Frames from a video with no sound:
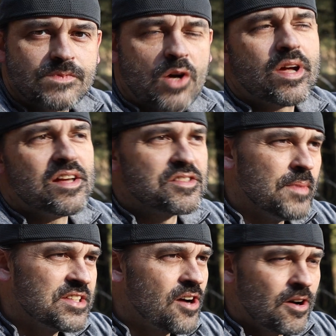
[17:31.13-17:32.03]
Okay, so
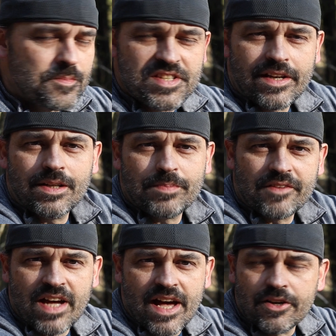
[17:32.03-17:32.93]
my tarp setup
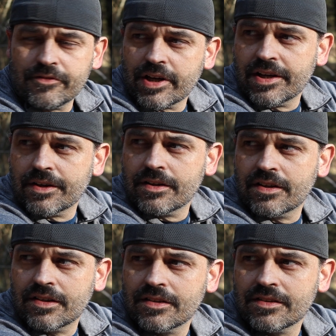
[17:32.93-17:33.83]
I've got over here,
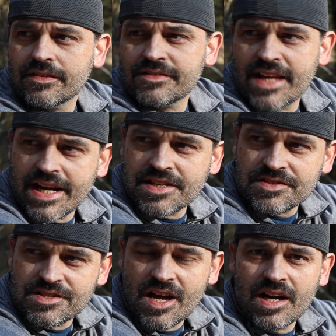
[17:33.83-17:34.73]
that
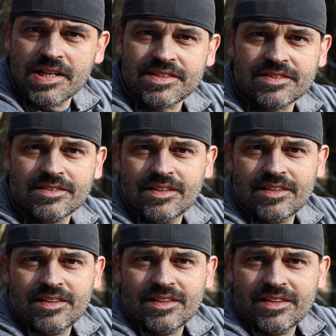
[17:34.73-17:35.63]
is not
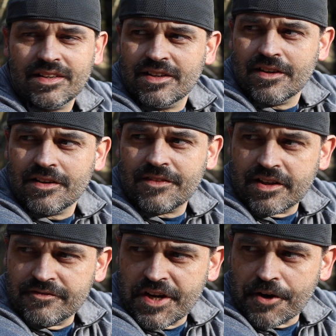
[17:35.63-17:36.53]
the
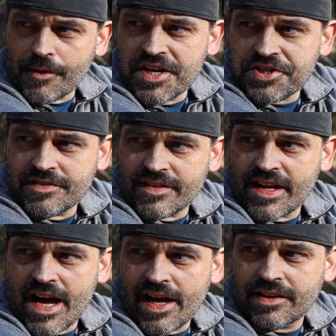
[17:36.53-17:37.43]
configuration that
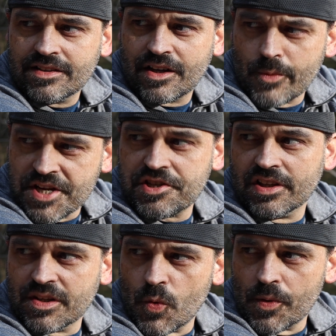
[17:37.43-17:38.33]
I
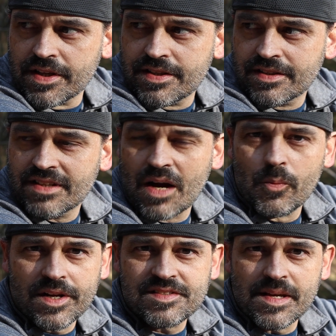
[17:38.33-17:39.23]
originally wanted. I
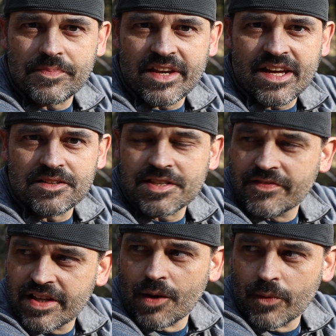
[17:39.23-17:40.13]
wanted something else,
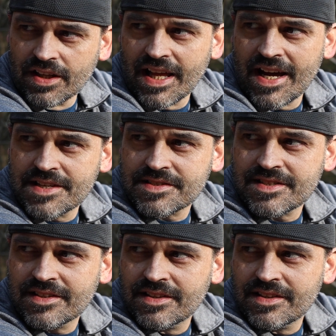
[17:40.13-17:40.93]
and then I realized